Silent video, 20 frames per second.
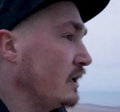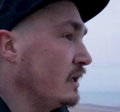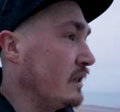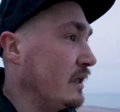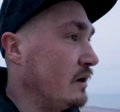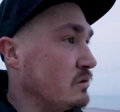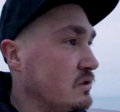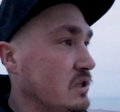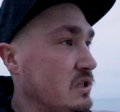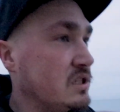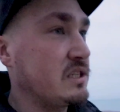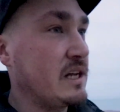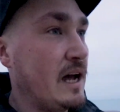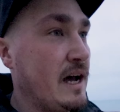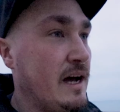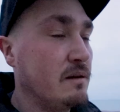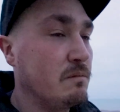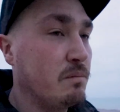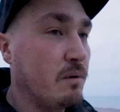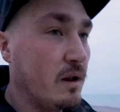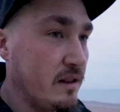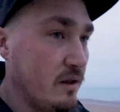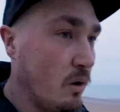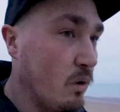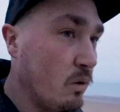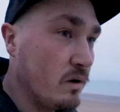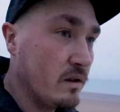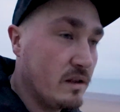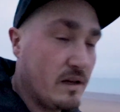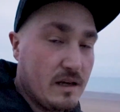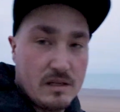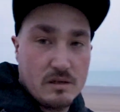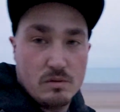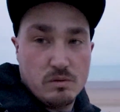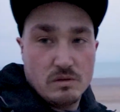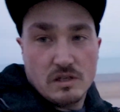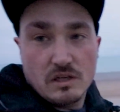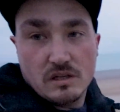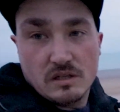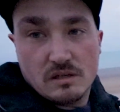There was just sand. All of this
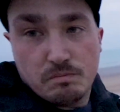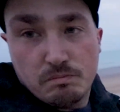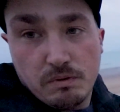was just